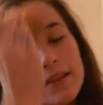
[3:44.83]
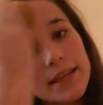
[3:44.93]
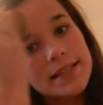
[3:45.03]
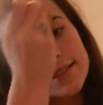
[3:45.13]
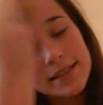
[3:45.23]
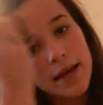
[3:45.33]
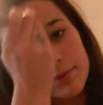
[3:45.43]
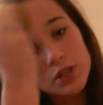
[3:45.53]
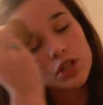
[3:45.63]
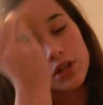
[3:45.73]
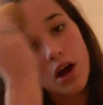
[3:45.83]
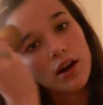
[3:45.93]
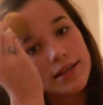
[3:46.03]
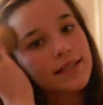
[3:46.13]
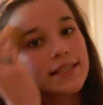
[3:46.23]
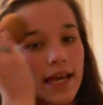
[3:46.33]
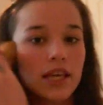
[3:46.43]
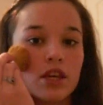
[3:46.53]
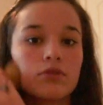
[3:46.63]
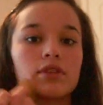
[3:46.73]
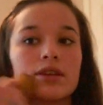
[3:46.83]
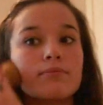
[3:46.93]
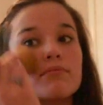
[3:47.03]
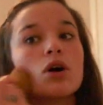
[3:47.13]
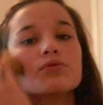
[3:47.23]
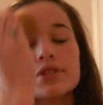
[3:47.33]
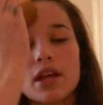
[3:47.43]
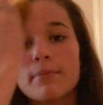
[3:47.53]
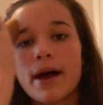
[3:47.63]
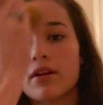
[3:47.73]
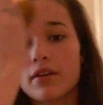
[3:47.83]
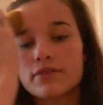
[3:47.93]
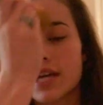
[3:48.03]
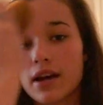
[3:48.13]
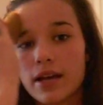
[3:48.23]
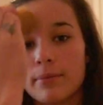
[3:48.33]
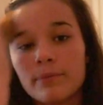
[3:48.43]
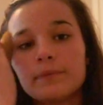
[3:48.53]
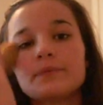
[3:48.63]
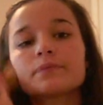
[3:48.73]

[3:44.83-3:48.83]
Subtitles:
This step should honestly take you the most amount of time.